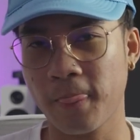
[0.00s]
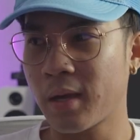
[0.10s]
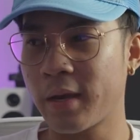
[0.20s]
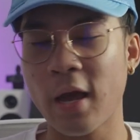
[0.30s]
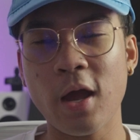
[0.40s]

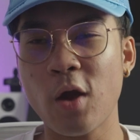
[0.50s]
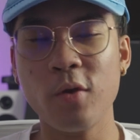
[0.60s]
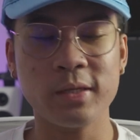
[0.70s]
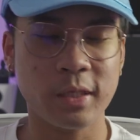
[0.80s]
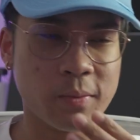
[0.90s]
And I
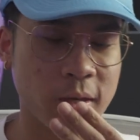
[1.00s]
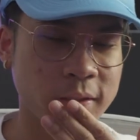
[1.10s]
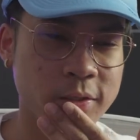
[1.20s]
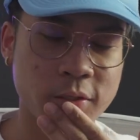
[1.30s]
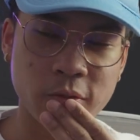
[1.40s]
always think about
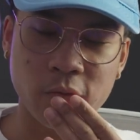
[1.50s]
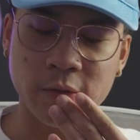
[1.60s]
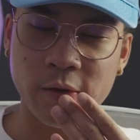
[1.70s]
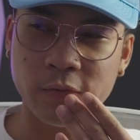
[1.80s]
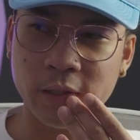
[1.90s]
this too
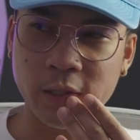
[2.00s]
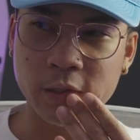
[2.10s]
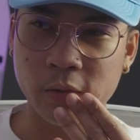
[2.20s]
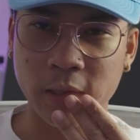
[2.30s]
with everything I do.